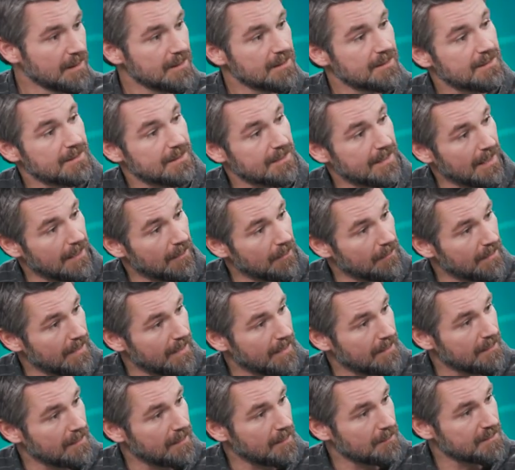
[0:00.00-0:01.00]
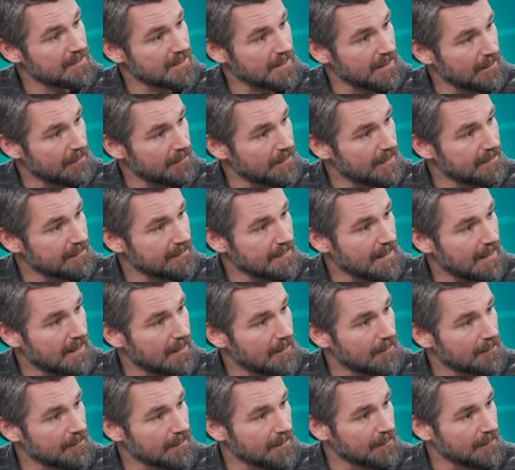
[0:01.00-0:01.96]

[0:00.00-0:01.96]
scale that up, scale that down.